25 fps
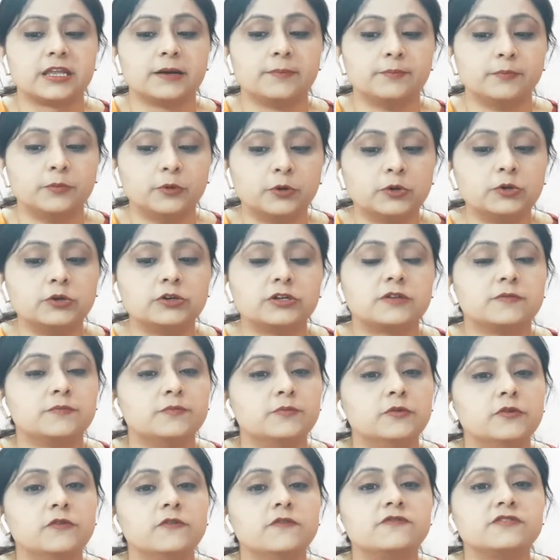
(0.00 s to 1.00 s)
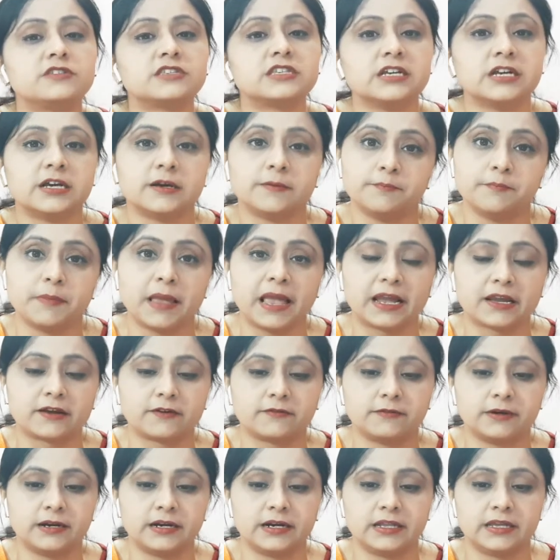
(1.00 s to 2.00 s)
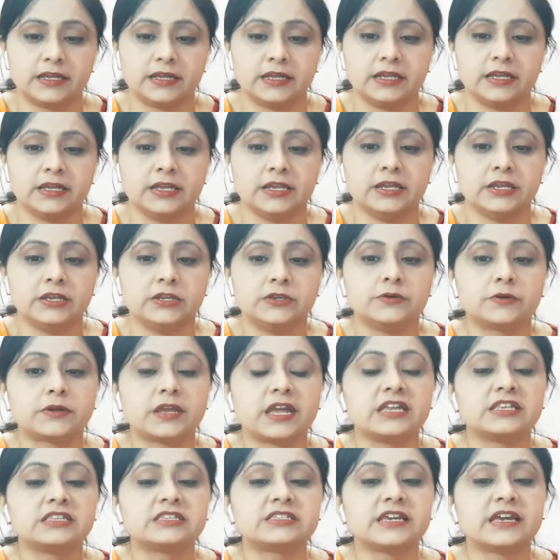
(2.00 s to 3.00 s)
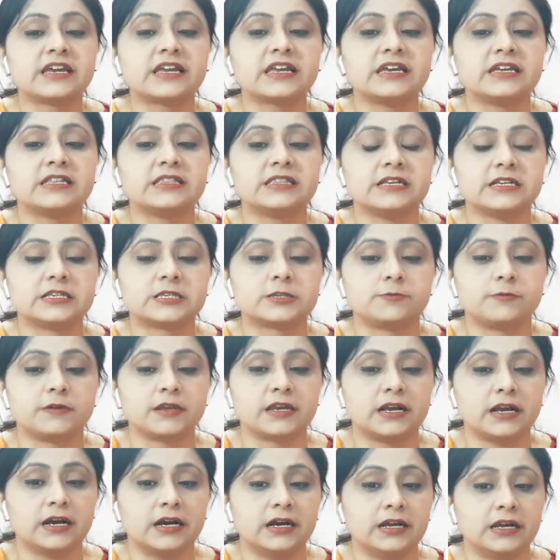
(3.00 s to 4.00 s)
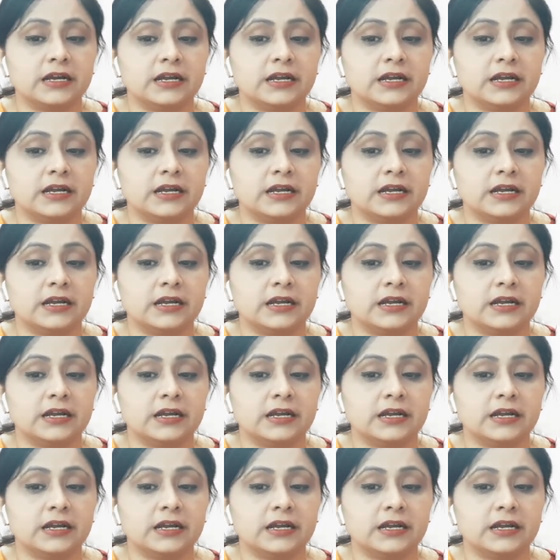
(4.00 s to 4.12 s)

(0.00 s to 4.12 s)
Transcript: the boat moves backward. You can check in this figure.